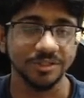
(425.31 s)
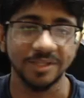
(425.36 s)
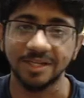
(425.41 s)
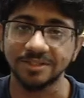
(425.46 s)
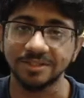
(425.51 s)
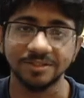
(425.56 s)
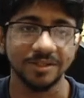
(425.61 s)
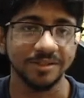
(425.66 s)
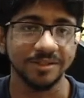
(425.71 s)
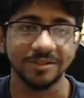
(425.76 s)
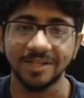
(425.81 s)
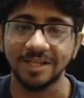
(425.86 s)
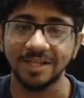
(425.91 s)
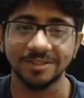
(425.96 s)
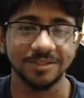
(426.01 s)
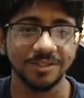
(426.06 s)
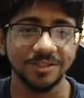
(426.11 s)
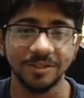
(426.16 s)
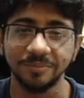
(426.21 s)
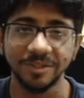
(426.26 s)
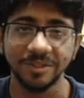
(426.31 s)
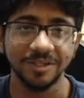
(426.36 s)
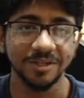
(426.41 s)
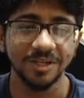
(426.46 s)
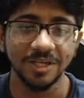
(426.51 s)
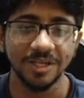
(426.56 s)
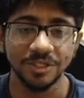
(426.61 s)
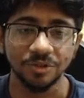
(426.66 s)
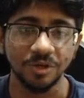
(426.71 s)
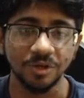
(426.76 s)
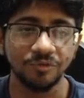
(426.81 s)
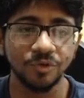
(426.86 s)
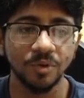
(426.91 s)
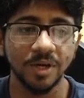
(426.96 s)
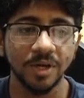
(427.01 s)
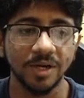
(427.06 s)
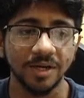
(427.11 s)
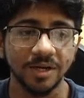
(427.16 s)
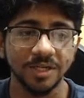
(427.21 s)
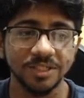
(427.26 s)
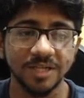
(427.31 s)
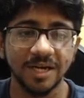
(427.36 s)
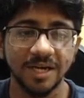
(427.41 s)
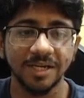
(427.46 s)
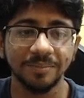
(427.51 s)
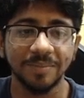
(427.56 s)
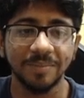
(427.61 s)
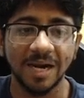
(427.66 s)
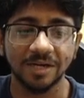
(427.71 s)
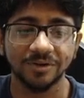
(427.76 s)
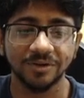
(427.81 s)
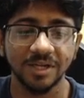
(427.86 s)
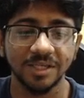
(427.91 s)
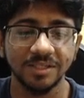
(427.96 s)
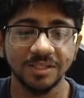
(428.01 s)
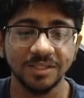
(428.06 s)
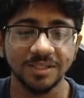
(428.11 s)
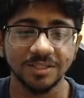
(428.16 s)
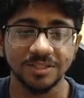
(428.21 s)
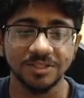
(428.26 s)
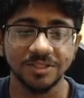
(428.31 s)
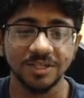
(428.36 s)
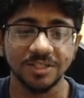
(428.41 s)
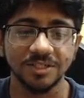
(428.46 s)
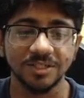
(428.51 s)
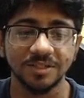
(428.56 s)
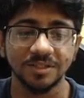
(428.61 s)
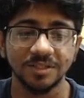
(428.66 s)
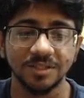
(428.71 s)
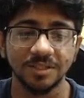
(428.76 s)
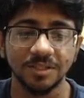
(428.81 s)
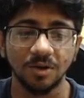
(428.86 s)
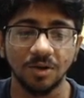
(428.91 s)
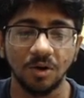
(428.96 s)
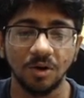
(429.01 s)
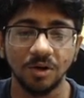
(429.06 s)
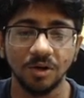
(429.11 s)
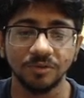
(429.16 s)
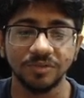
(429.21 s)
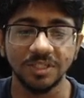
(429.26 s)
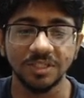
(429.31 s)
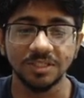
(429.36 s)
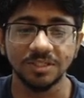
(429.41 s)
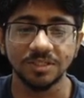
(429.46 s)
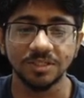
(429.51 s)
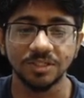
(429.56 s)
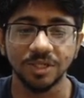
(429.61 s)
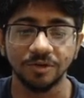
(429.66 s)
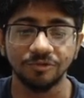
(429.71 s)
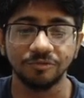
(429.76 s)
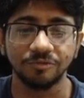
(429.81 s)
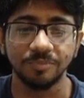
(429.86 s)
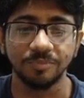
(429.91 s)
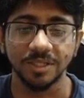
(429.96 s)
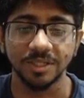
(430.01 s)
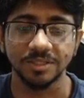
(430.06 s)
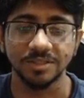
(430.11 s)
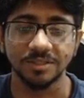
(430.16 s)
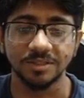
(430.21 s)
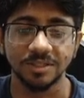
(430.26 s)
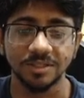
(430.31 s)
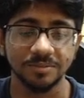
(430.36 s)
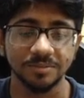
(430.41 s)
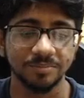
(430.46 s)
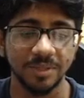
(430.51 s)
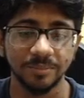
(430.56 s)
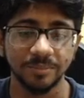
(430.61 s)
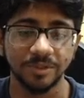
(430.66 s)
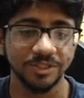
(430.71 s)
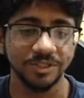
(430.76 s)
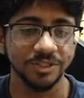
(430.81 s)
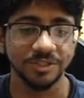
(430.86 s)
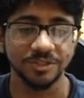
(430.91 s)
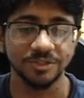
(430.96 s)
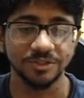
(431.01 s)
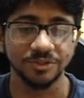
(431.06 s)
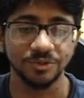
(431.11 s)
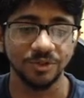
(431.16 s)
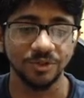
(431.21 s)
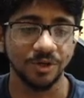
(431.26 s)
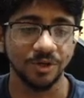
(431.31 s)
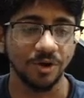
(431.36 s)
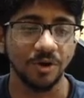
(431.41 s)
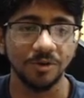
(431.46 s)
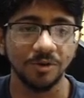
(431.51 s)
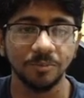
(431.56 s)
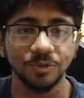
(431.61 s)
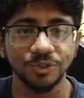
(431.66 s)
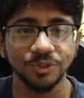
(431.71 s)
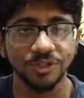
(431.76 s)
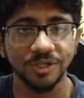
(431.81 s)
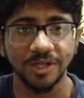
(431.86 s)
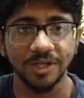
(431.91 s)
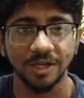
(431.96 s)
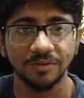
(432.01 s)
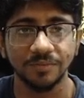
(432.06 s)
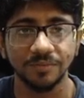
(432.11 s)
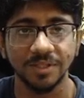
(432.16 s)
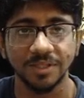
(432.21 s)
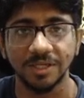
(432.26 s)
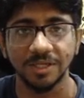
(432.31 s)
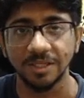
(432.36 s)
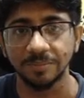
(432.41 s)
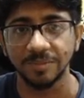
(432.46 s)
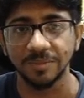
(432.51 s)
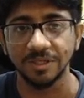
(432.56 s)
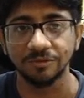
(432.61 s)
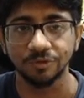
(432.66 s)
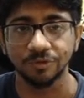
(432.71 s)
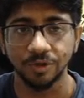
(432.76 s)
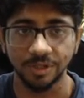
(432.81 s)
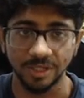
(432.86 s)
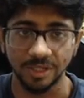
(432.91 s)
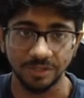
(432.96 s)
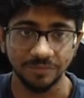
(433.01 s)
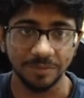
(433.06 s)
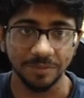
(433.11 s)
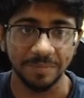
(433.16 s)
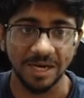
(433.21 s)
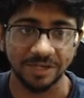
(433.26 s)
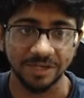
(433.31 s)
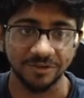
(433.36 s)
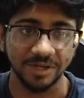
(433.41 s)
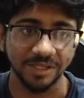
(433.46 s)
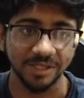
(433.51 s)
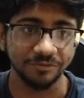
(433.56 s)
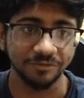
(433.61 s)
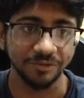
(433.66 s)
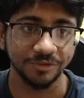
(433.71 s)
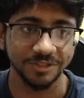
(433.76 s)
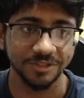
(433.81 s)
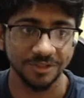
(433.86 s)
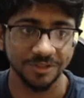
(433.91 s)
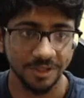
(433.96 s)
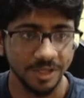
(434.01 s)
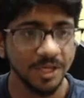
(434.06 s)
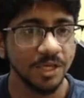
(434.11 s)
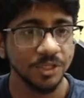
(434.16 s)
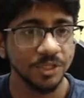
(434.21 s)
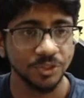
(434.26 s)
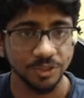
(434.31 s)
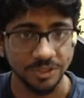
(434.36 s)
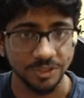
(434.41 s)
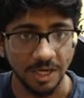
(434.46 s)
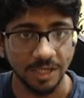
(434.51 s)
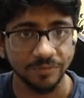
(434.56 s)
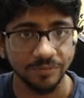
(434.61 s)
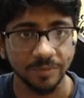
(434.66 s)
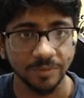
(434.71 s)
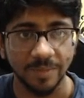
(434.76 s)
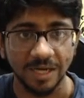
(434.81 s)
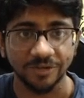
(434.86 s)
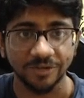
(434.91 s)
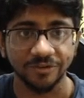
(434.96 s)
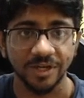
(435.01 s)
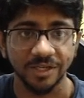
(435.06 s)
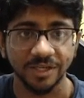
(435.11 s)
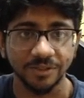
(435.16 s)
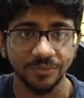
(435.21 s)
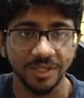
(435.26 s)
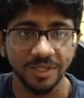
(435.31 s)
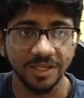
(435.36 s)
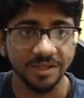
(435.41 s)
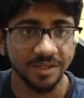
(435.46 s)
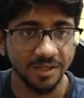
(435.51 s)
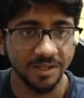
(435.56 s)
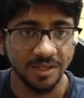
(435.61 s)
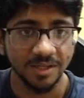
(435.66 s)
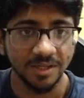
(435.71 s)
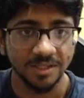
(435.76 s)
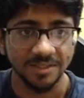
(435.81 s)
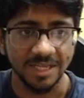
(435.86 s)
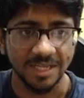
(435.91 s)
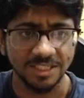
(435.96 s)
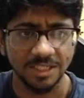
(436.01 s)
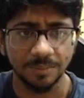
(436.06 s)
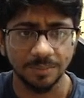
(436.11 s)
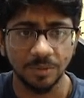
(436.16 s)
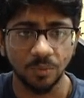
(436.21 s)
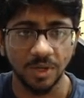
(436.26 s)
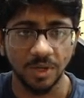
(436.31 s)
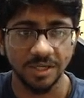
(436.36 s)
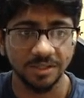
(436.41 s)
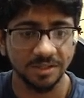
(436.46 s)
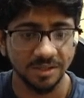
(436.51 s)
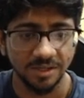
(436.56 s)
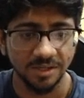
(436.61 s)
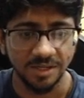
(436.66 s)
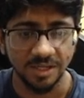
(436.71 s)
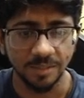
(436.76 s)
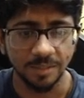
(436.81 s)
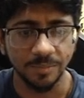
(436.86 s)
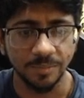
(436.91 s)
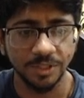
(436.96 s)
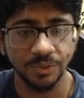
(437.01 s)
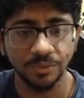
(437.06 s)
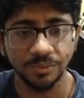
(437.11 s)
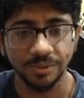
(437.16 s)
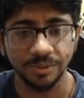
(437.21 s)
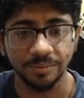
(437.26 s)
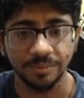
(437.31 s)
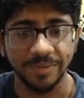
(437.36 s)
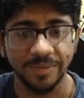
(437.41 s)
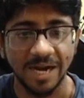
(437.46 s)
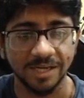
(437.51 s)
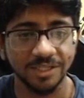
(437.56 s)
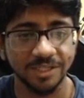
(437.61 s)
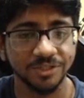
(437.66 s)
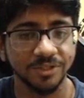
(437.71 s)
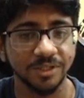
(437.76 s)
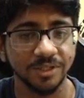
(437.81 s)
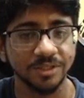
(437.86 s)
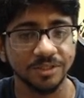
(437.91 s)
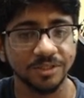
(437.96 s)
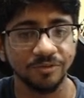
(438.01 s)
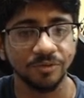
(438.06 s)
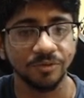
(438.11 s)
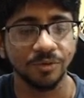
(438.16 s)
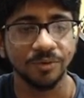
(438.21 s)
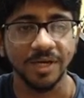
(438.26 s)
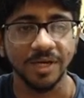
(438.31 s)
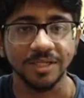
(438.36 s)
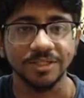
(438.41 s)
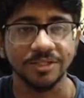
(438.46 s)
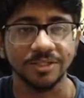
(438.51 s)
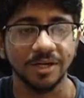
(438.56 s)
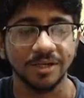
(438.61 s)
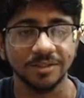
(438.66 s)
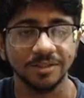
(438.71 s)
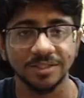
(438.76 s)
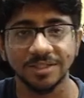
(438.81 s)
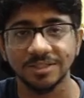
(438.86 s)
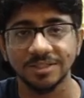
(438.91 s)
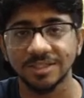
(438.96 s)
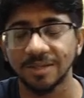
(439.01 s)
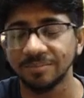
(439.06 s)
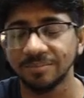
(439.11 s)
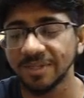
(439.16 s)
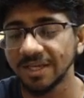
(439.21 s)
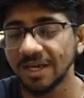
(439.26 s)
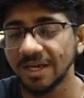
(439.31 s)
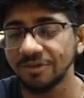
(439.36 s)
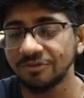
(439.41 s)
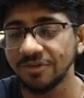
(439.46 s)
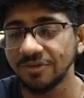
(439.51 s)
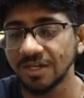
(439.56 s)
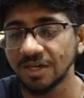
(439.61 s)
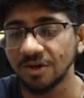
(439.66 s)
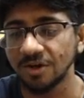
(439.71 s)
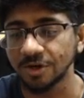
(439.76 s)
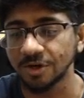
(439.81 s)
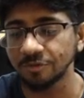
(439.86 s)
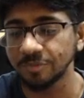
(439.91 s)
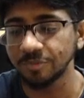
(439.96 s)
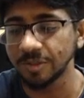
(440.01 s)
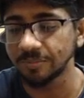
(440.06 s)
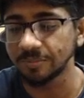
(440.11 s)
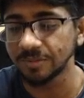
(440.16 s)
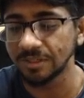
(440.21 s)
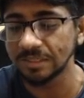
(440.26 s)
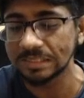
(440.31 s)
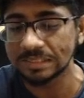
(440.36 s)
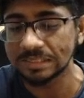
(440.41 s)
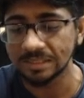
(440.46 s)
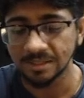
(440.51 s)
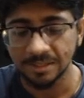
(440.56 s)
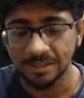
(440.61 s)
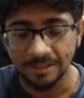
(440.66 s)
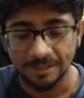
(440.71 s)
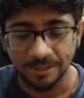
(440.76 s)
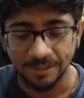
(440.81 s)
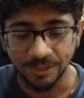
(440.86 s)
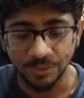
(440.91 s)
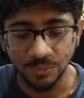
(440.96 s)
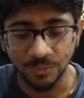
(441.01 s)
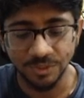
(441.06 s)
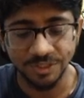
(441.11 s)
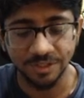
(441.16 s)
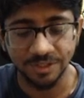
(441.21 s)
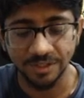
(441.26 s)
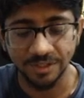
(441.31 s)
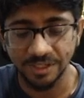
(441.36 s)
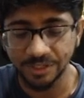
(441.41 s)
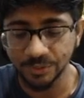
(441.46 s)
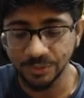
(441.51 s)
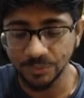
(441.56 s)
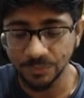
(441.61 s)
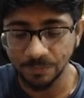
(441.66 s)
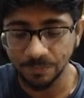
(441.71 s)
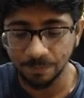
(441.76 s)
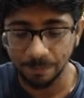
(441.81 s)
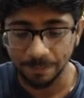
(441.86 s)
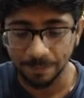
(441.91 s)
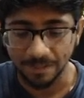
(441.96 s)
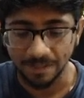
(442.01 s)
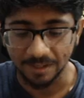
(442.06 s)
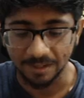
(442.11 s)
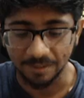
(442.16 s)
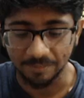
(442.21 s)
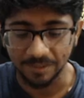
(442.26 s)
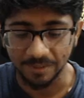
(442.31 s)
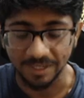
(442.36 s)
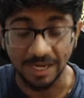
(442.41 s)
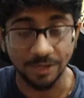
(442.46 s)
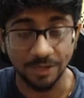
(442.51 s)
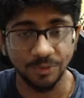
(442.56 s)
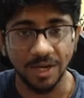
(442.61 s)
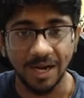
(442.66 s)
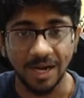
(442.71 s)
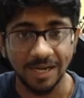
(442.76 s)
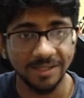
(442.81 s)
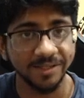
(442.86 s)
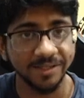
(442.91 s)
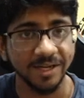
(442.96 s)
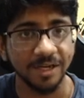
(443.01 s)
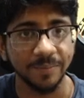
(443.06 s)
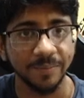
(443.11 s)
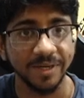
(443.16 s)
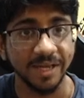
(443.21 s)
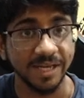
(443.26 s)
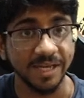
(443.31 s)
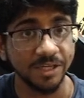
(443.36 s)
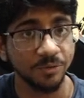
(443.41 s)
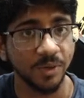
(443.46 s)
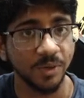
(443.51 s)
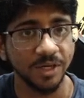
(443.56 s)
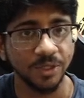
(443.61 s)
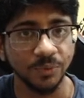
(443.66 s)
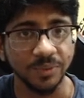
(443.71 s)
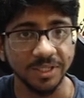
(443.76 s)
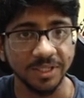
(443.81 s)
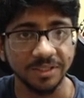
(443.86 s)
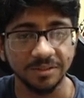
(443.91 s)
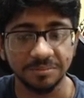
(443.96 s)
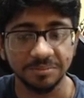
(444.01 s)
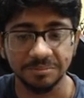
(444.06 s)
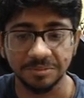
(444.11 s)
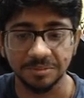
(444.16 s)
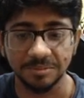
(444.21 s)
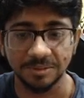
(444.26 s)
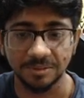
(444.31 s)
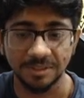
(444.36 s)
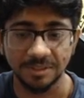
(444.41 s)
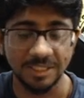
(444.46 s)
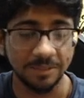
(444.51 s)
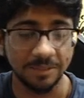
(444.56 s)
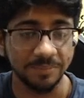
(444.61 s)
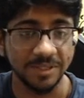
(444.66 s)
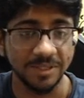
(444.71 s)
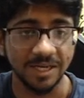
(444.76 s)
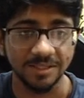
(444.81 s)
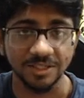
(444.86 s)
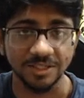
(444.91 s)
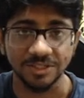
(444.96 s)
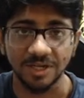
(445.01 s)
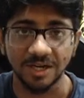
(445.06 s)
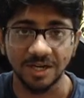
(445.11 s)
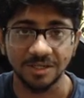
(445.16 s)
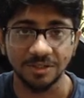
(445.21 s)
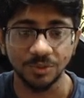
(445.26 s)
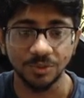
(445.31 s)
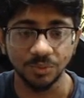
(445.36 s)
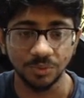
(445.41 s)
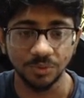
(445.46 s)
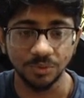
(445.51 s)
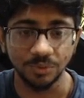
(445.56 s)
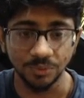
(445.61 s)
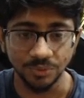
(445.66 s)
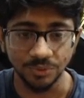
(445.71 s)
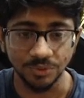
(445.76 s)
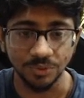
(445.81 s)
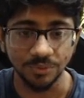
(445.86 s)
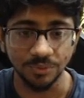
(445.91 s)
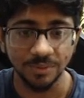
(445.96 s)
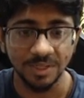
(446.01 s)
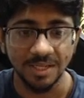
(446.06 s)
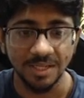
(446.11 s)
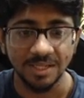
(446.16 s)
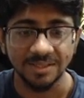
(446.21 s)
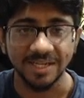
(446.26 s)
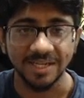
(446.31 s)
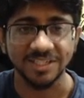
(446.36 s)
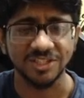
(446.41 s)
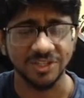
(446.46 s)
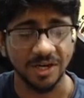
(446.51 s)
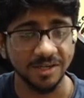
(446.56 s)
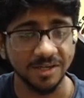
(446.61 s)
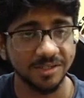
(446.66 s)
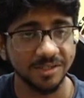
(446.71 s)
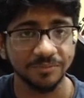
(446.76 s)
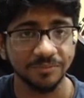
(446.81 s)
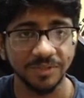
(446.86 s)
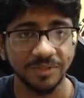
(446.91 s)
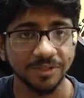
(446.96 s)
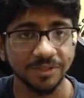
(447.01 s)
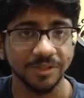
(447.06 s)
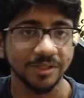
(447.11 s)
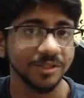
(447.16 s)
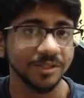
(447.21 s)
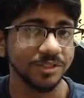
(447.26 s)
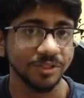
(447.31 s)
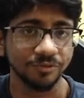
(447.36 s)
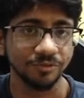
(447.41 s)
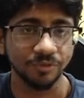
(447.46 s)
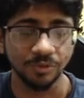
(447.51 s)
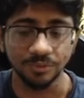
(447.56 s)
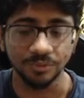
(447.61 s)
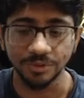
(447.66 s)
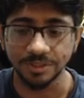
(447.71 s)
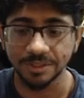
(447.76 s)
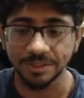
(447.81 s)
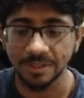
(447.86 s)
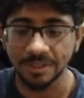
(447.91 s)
That's it. That's DP. So if you are understanding backtracking, it's just all of these stuff plus this memoization. So you're almost done with DP if you're done with backtracking first. So start with backtracking. Okay, that's number one. Number two, practice recursive code at start. This is something I feel a lot of people don't generally do, but I would highly recommend anyone doing DP at the start to do so. That start with recursive codes.